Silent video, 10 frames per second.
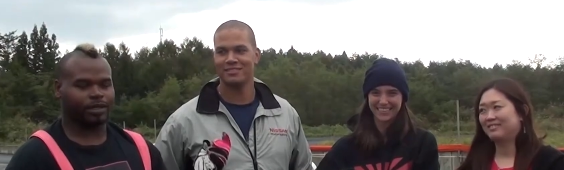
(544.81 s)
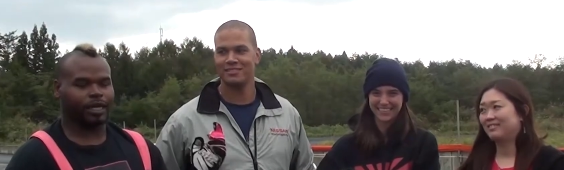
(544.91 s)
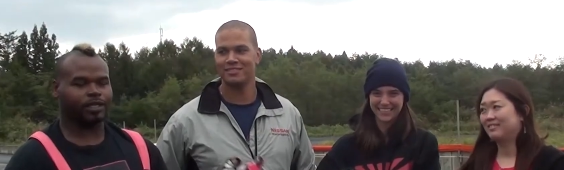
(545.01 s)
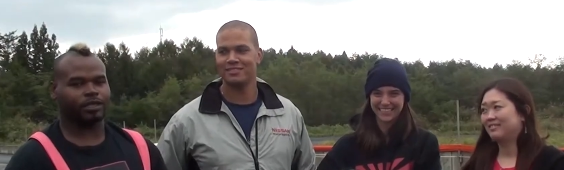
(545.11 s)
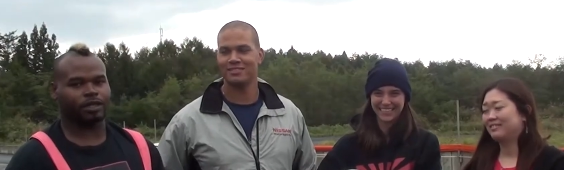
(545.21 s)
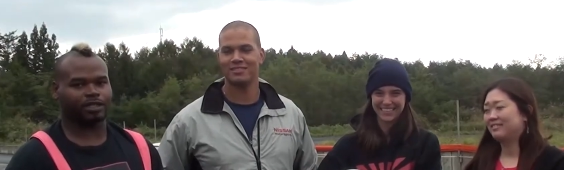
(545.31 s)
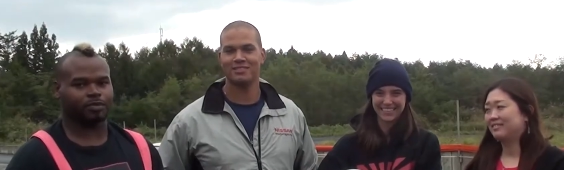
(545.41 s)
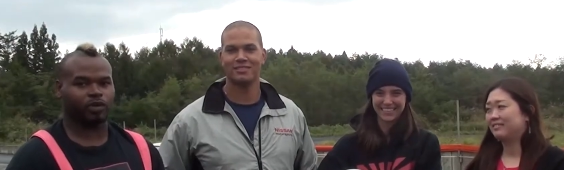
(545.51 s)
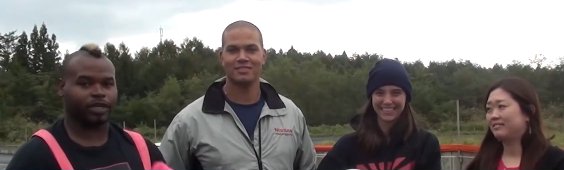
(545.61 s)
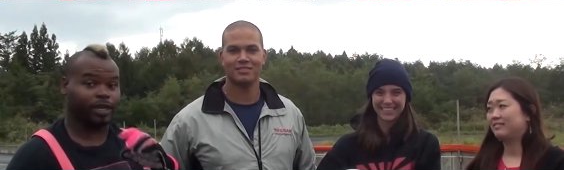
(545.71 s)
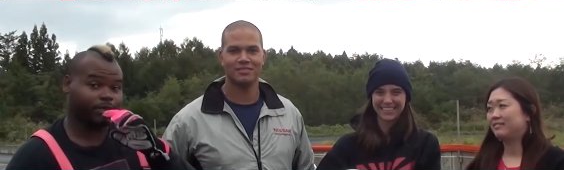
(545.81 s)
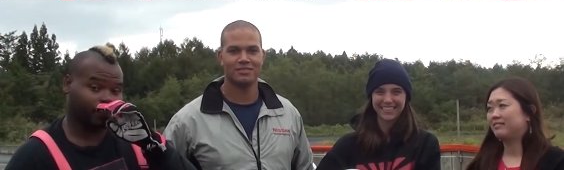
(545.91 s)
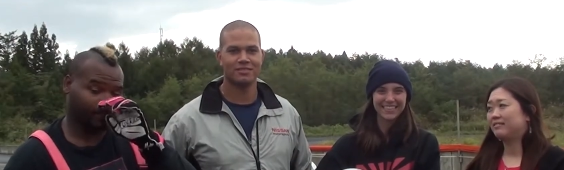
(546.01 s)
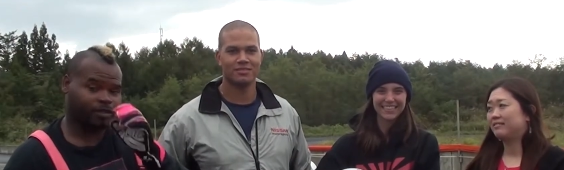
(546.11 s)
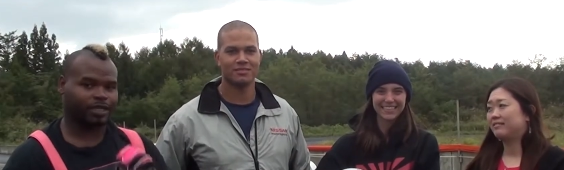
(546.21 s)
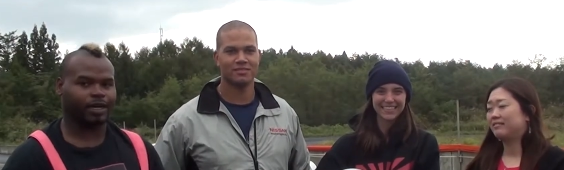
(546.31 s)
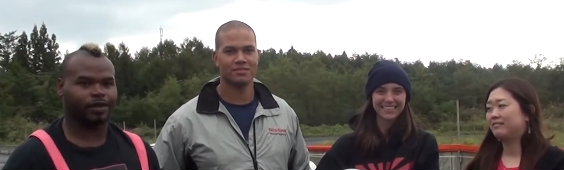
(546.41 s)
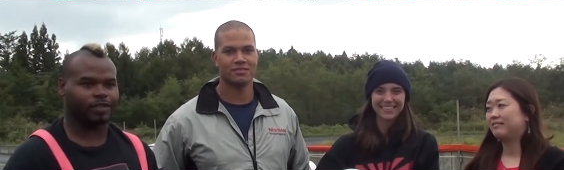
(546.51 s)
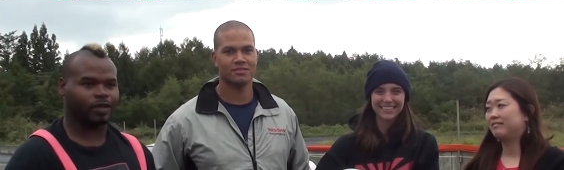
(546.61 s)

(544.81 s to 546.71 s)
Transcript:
Speaker 1: ATR Sport Ks are good tires.